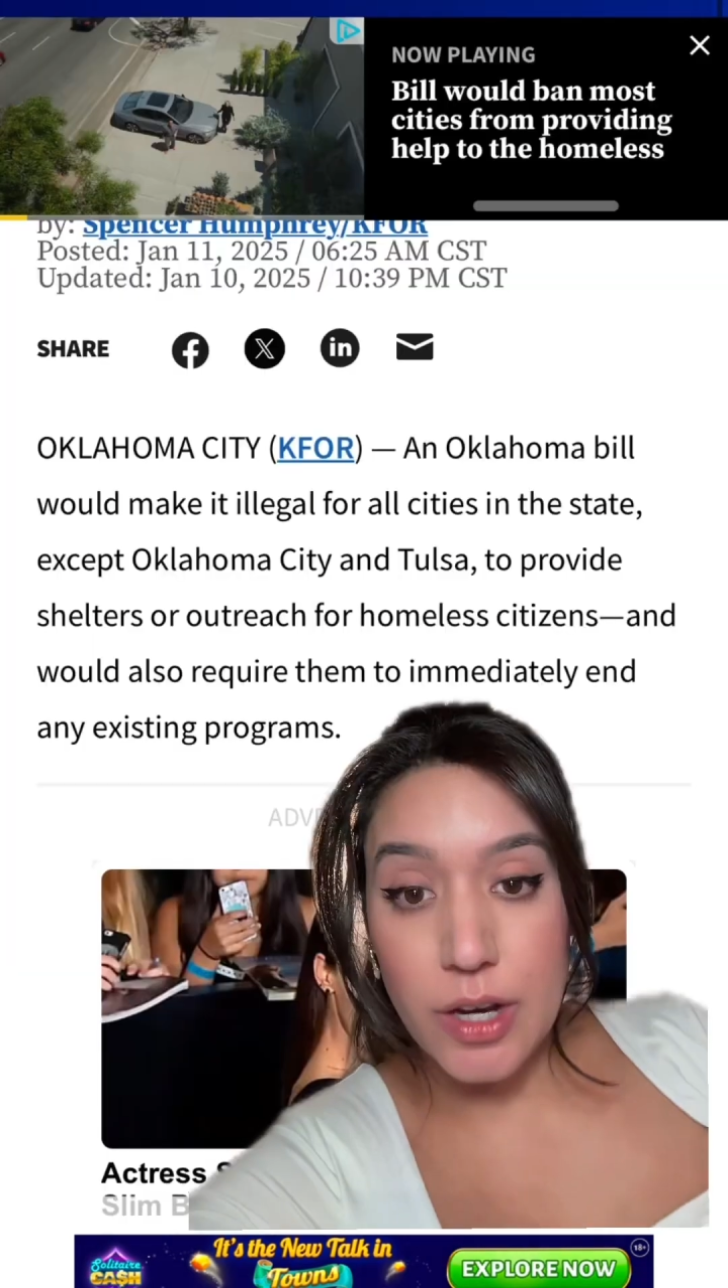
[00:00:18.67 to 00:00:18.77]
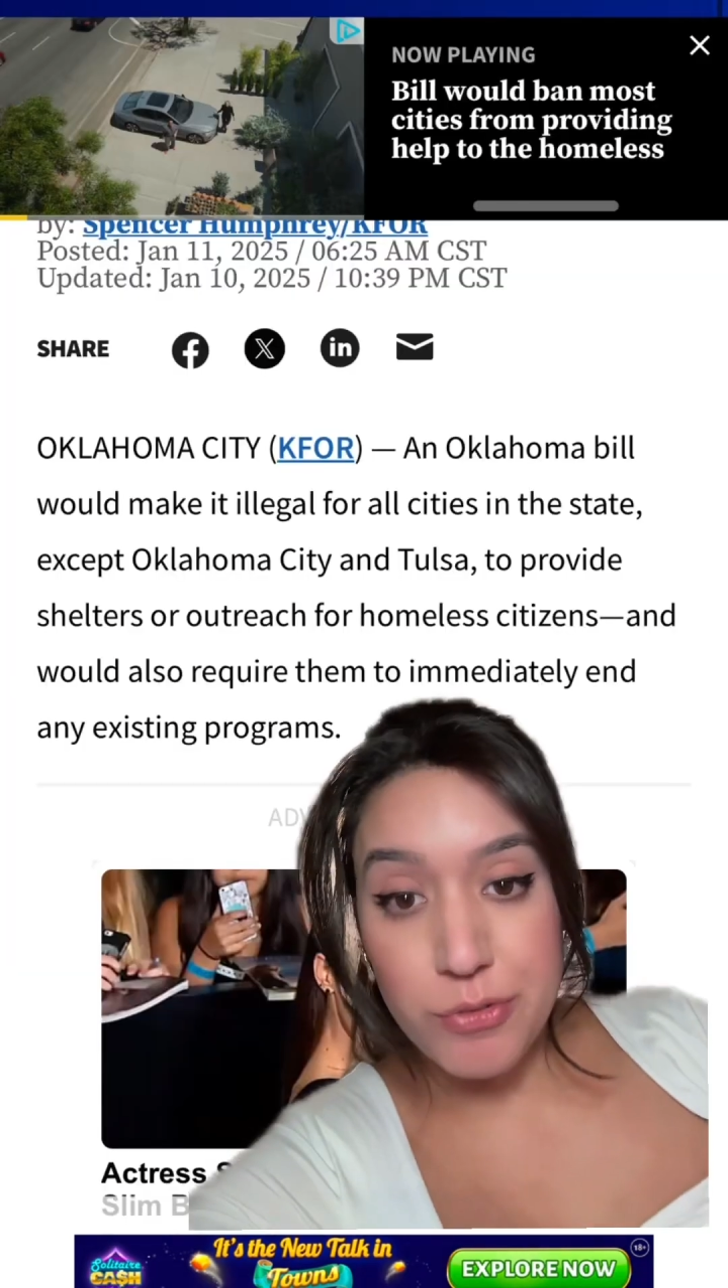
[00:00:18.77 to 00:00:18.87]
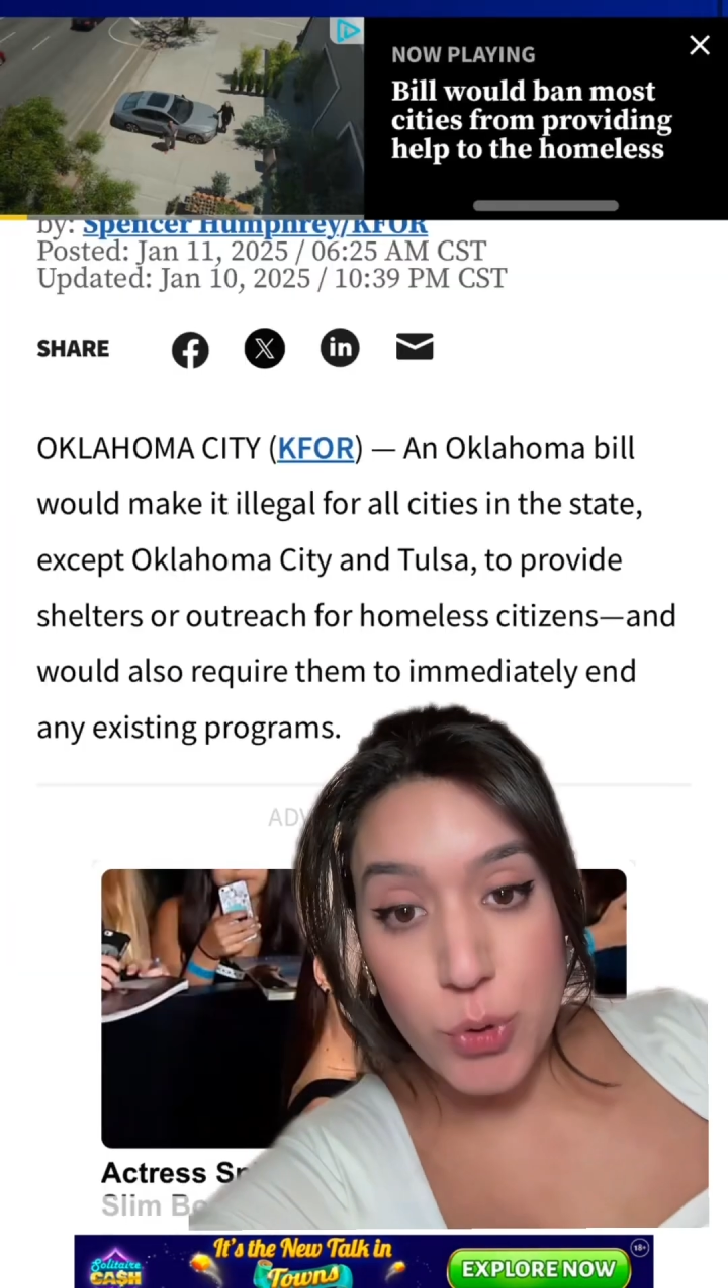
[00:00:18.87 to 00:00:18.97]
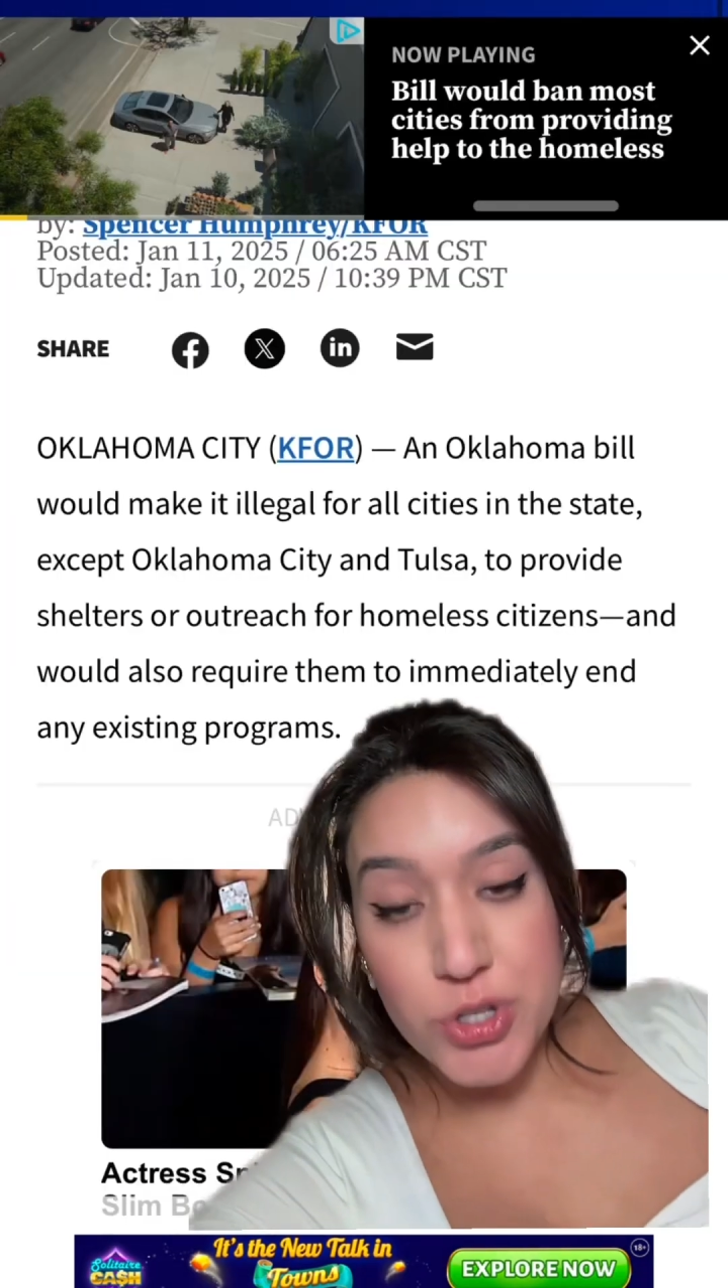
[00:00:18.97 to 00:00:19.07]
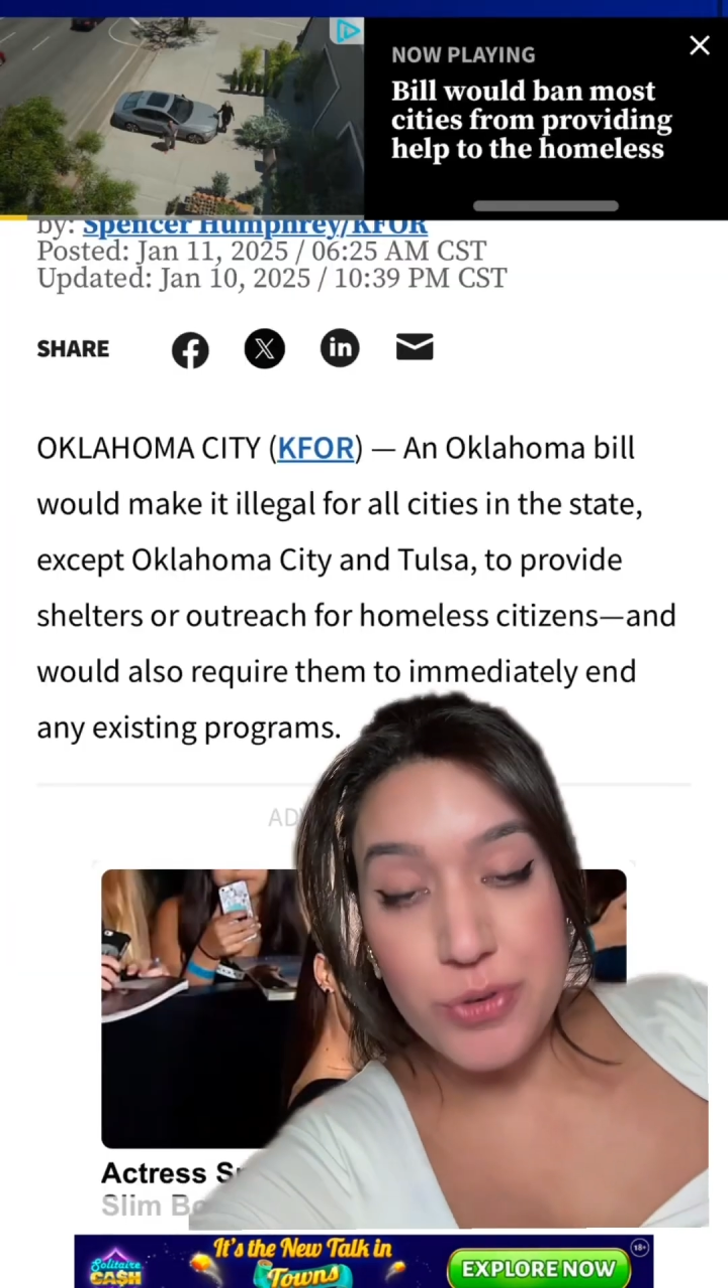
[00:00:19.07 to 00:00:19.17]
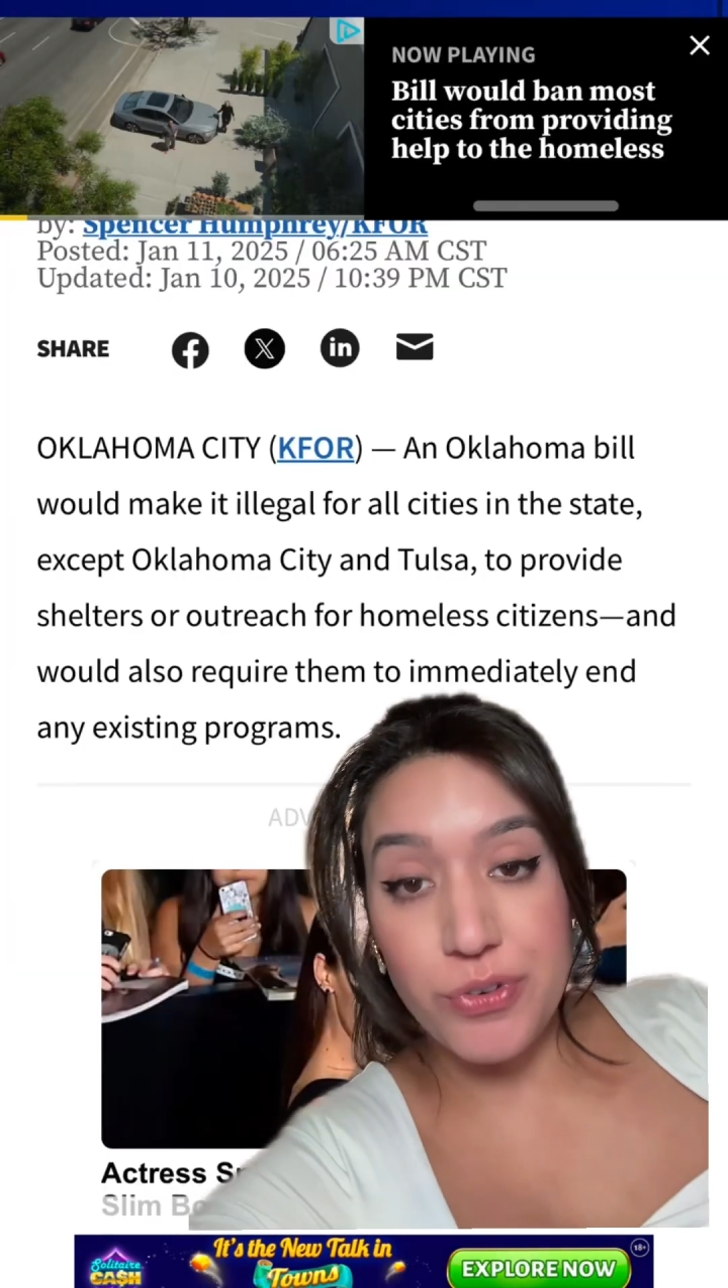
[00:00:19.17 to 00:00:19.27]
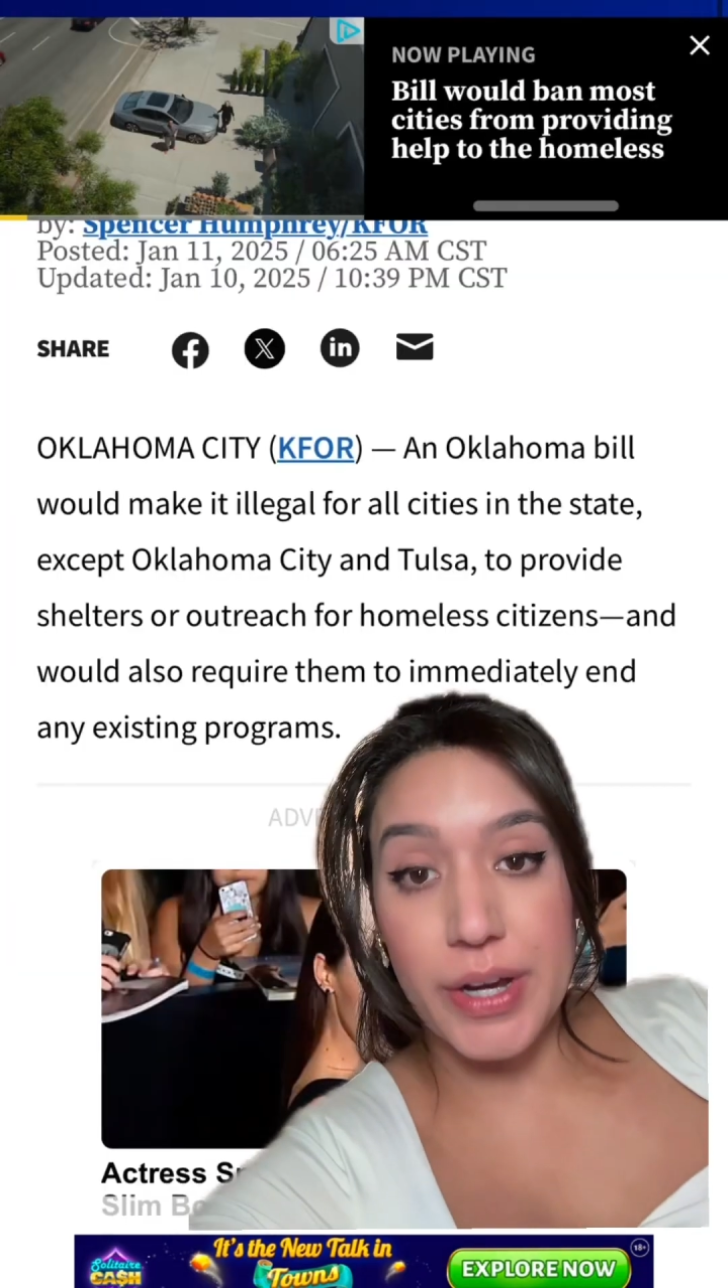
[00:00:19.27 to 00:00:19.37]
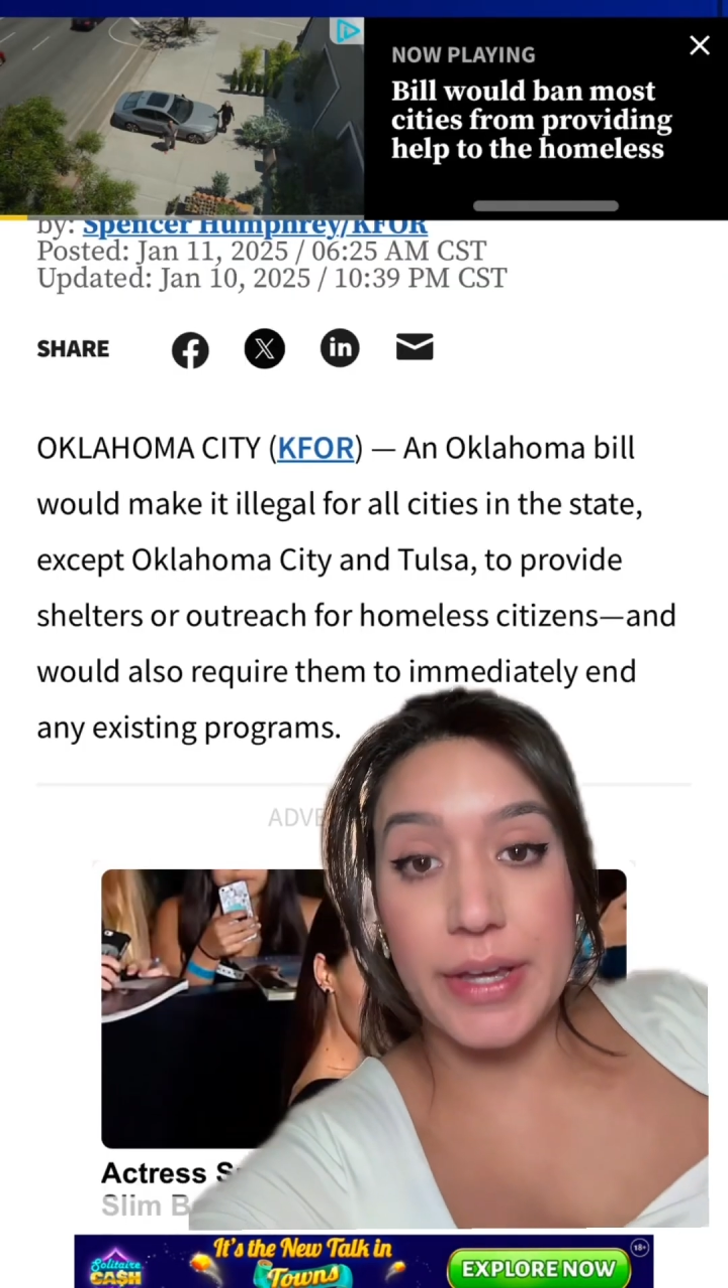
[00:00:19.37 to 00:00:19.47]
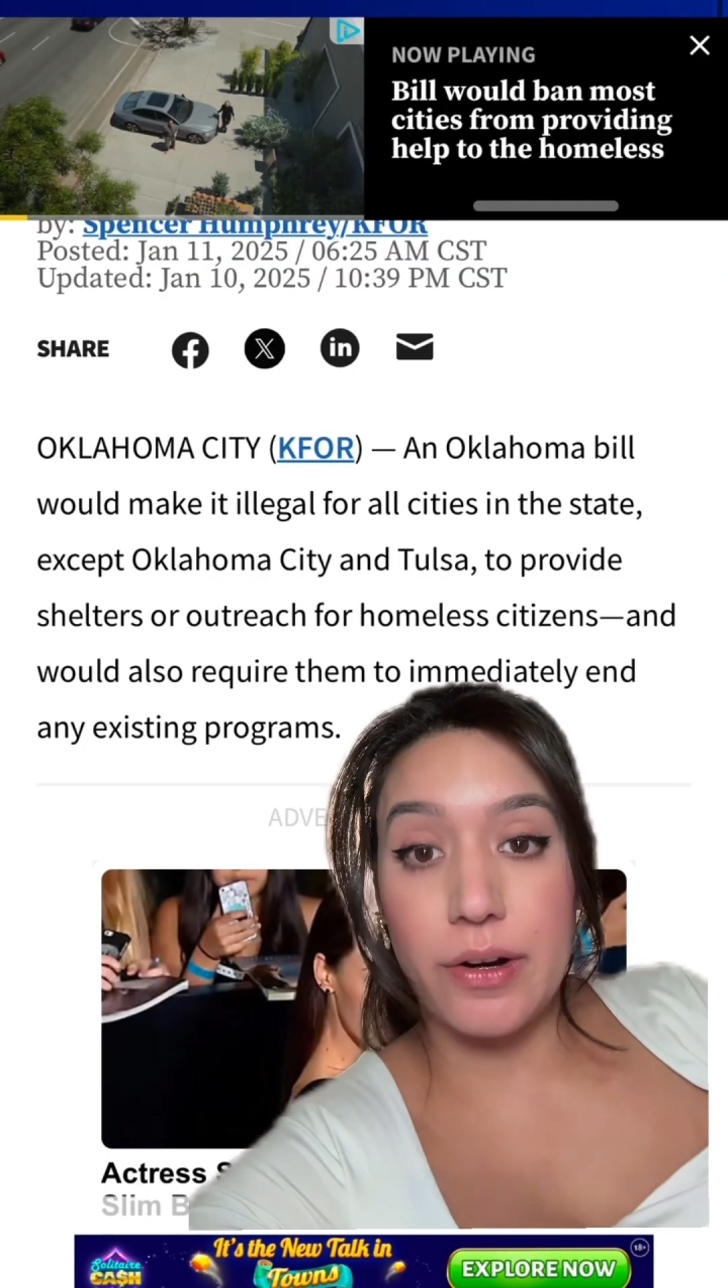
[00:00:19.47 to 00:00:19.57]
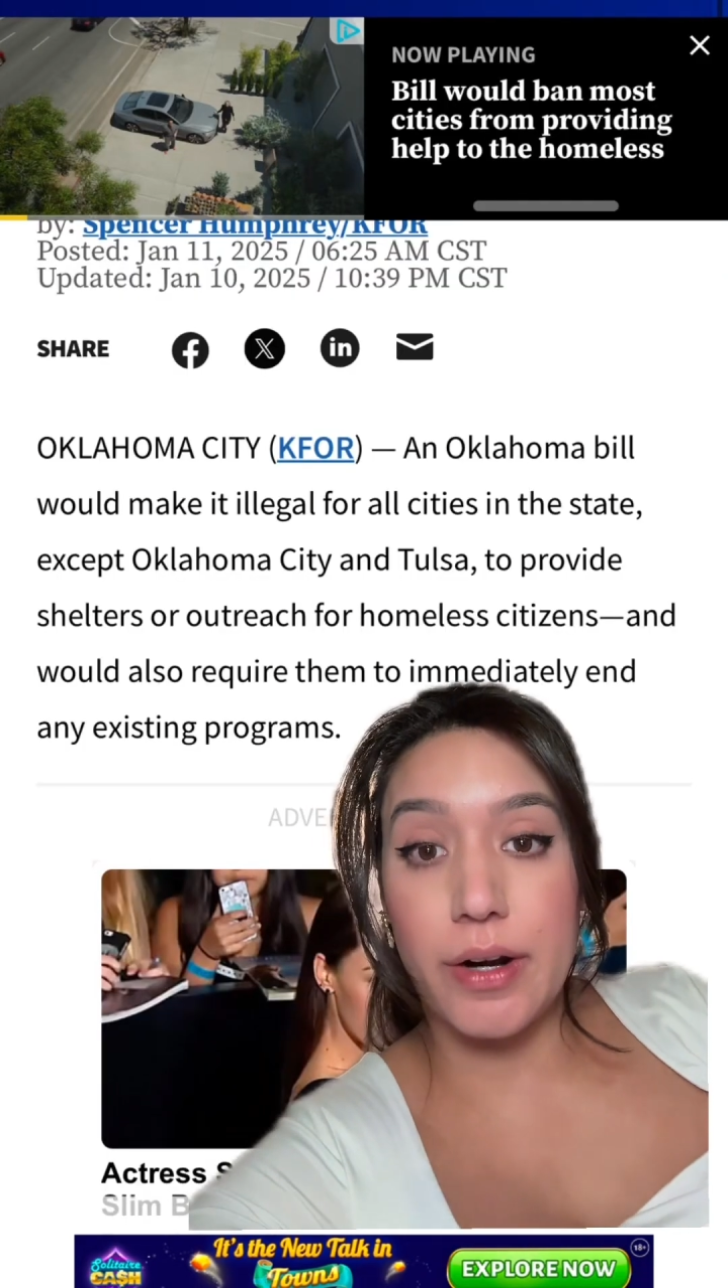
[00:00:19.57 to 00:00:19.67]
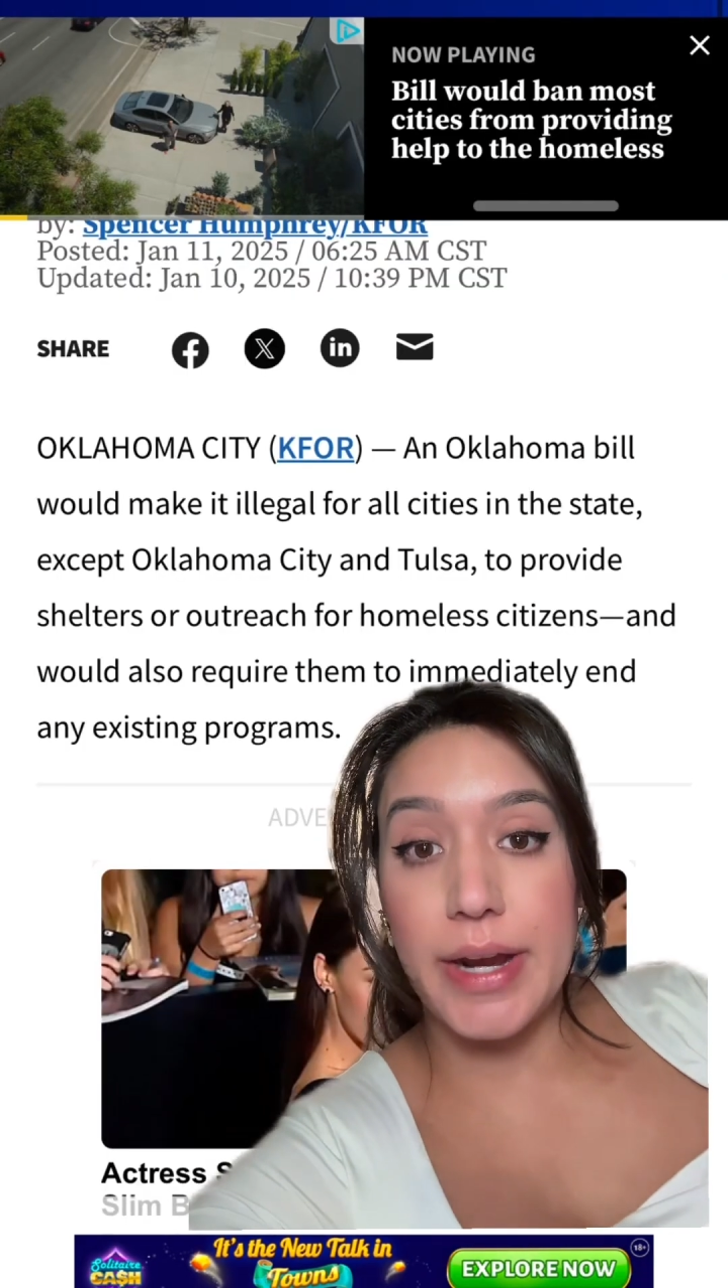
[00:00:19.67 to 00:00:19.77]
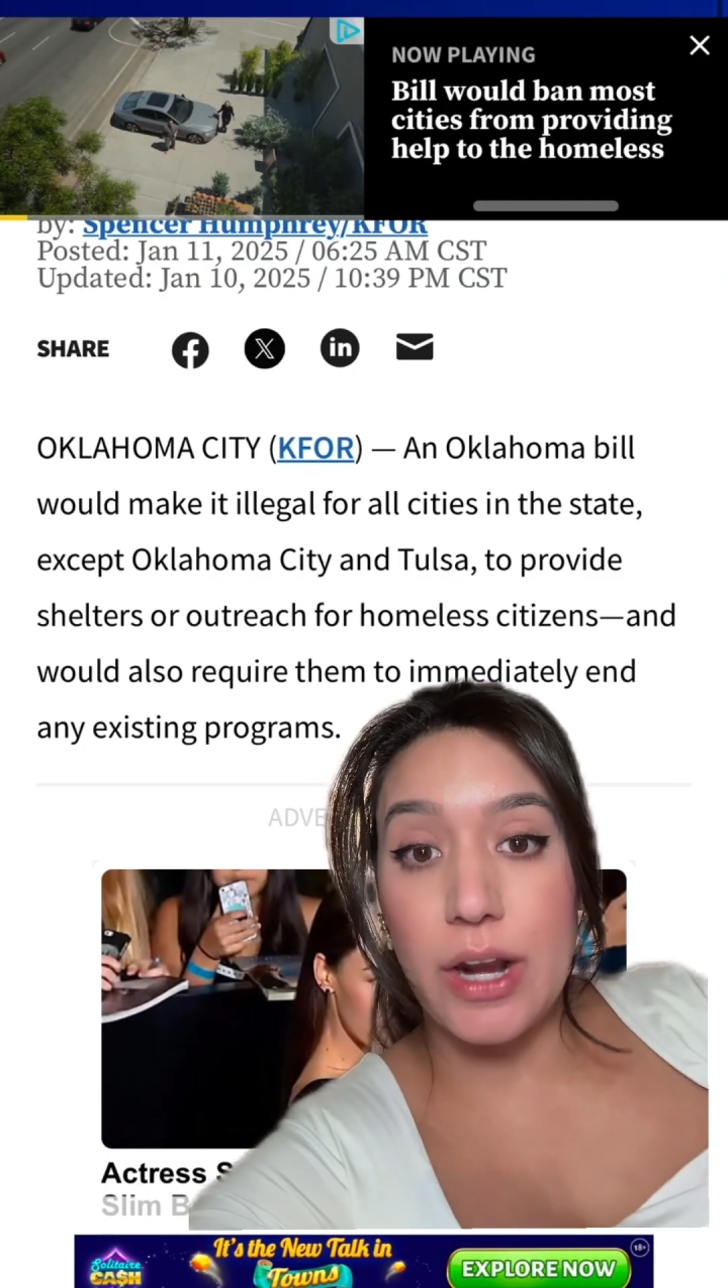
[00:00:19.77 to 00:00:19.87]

Of course you fucking are.